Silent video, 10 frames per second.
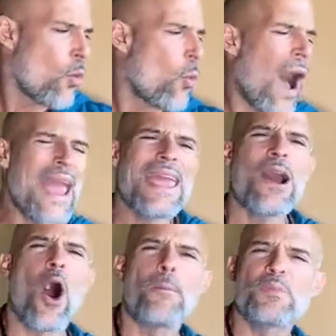Why
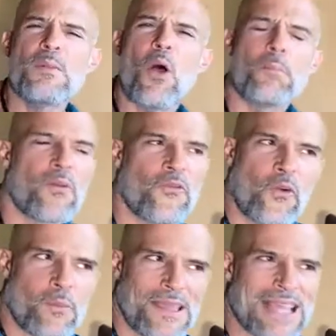optimal
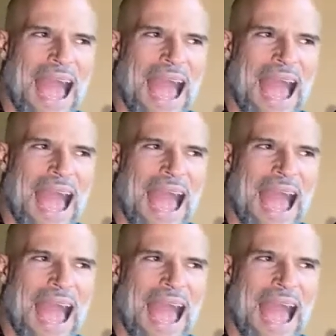performance?